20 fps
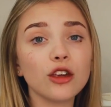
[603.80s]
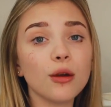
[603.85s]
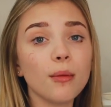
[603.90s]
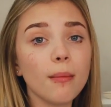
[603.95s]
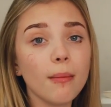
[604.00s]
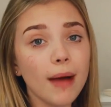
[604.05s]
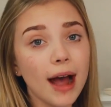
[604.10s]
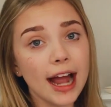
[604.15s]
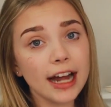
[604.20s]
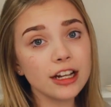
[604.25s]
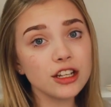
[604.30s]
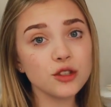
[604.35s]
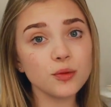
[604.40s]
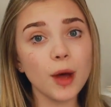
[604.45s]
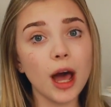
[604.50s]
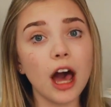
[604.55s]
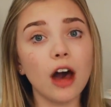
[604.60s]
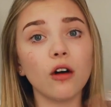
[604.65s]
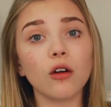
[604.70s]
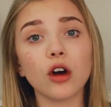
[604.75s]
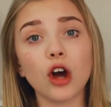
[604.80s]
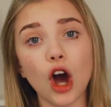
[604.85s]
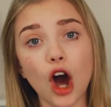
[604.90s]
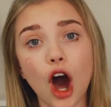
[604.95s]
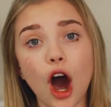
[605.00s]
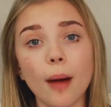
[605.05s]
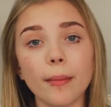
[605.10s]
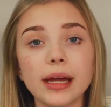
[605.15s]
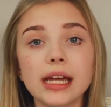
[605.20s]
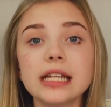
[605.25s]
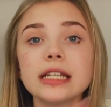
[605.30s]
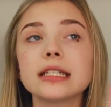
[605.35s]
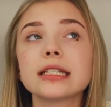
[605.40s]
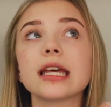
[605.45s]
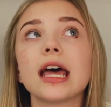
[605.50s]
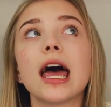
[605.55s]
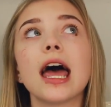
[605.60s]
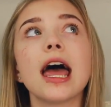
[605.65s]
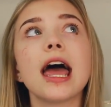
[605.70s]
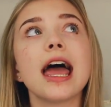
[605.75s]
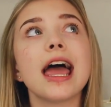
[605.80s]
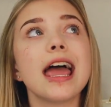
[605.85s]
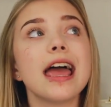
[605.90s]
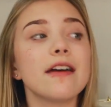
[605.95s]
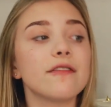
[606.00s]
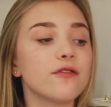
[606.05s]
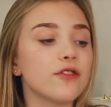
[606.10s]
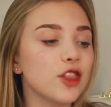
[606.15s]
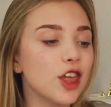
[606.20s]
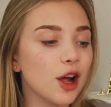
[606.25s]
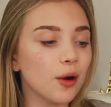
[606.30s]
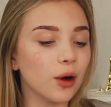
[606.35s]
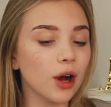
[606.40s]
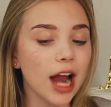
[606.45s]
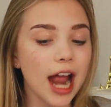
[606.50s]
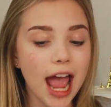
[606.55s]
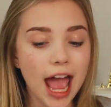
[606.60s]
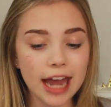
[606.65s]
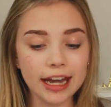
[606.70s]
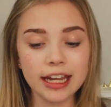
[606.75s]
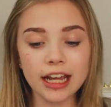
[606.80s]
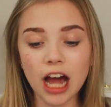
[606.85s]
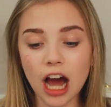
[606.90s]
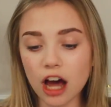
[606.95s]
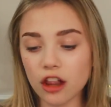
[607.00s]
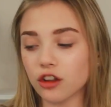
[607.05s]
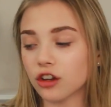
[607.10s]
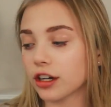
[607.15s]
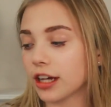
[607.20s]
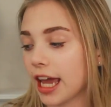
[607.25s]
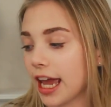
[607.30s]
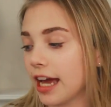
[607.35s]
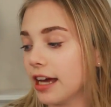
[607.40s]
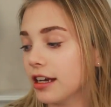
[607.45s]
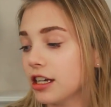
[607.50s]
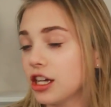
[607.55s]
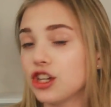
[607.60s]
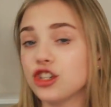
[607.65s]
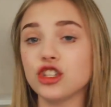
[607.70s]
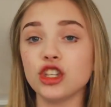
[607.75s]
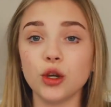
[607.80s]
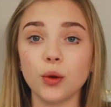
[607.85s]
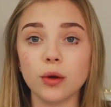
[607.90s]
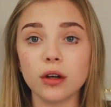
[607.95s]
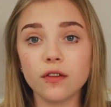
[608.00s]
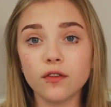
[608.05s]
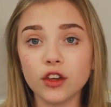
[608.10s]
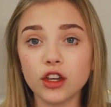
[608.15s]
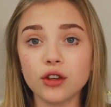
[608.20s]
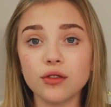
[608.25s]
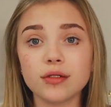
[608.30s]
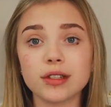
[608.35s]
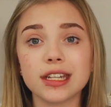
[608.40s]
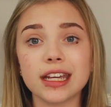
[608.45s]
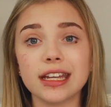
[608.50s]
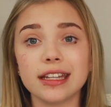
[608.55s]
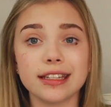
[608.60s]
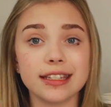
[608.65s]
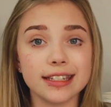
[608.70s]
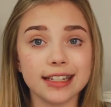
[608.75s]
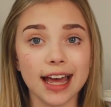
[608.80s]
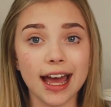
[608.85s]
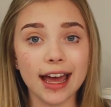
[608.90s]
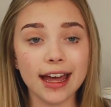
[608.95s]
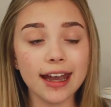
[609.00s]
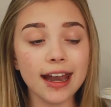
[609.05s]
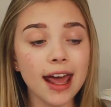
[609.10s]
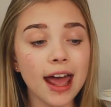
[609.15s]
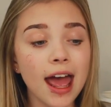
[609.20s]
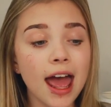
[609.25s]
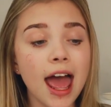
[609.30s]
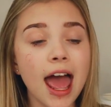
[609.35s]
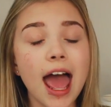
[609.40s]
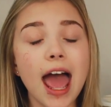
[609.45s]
you might as well comment if there were any other candies you would have used instead.